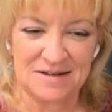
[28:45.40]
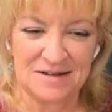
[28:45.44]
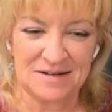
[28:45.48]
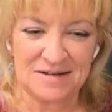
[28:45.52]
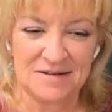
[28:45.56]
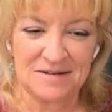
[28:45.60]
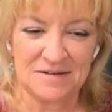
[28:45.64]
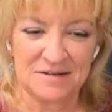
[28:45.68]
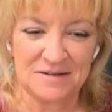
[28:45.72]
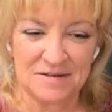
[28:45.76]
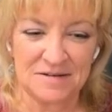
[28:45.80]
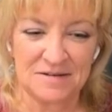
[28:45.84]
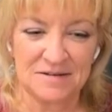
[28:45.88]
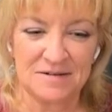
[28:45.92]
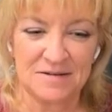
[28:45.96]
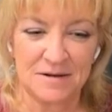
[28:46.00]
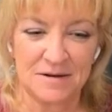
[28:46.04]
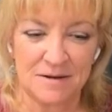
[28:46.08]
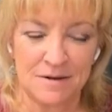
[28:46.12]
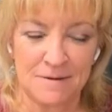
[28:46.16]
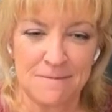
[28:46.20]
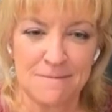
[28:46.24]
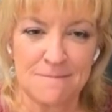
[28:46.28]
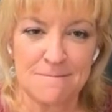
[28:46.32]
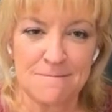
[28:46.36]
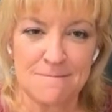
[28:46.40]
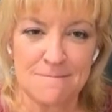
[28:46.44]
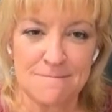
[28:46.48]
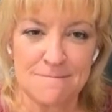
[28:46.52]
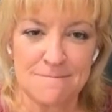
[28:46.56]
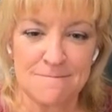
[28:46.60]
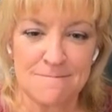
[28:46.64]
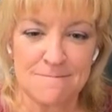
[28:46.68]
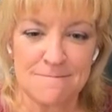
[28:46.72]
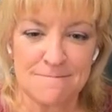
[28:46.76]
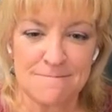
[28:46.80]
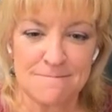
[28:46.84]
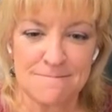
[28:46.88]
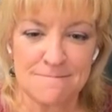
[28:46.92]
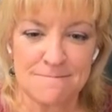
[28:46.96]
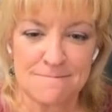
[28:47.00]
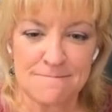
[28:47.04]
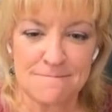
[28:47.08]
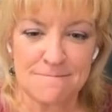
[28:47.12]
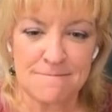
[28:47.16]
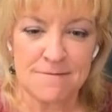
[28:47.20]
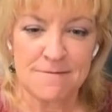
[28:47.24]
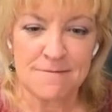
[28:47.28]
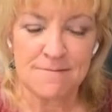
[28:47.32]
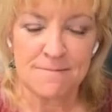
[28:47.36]

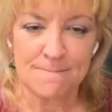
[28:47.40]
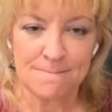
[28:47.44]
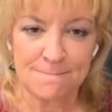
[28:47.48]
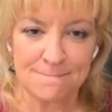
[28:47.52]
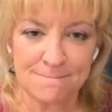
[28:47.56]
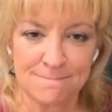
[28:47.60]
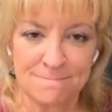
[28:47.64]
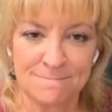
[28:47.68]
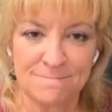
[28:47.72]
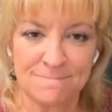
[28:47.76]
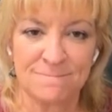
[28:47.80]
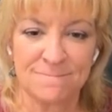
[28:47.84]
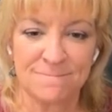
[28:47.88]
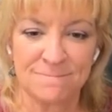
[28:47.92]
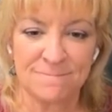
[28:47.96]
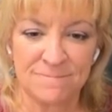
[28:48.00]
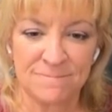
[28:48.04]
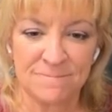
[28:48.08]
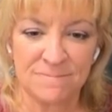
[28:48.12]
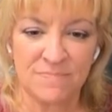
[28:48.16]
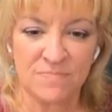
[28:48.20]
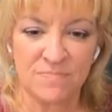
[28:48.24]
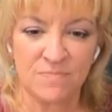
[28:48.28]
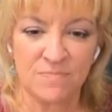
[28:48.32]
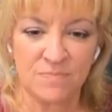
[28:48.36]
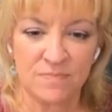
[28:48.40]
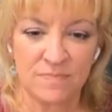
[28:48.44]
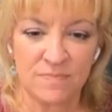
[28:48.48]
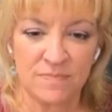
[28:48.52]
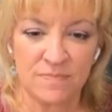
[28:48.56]
[no speech]